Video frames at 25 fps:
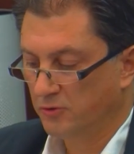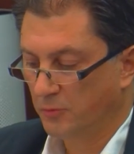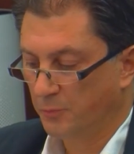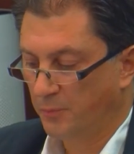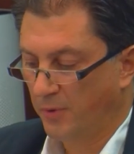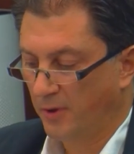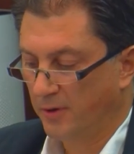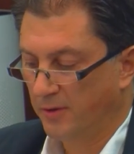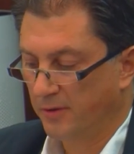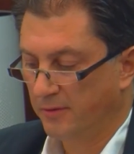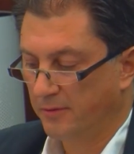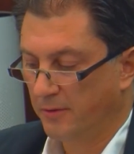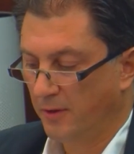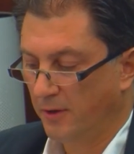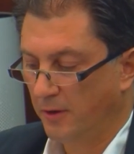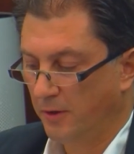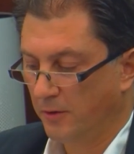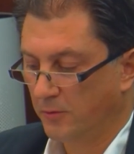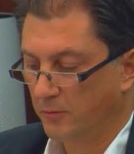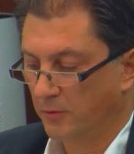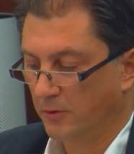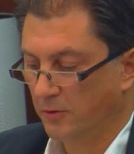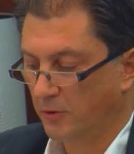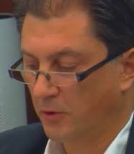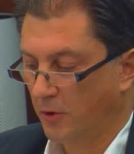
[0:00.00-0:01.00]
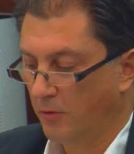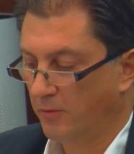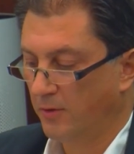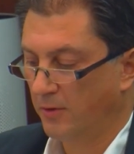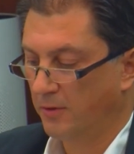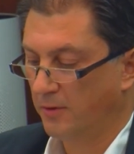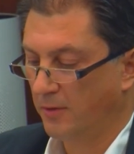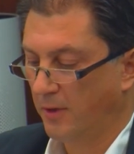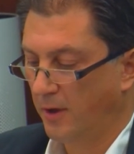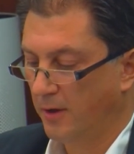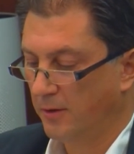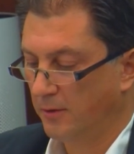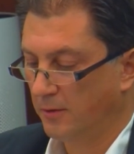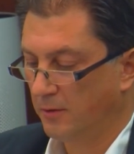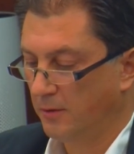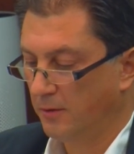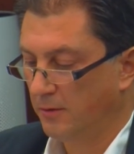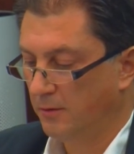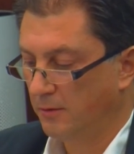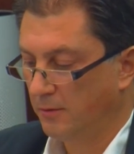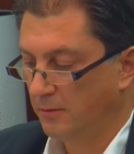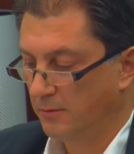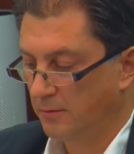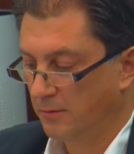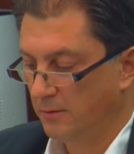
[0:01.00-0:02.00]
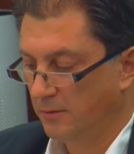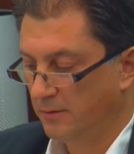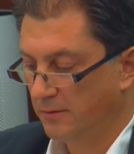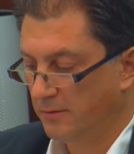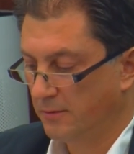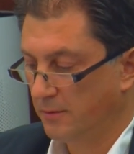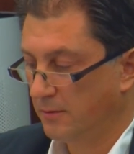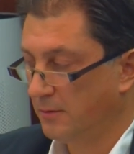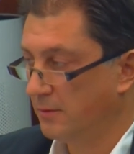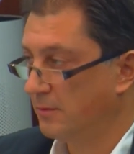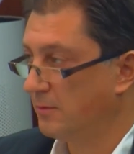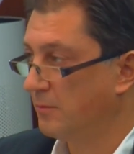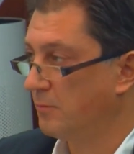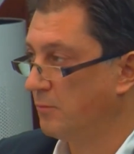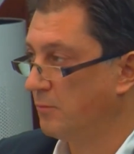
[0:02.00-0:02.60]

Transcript: Japan is dealing with COVID-19 is a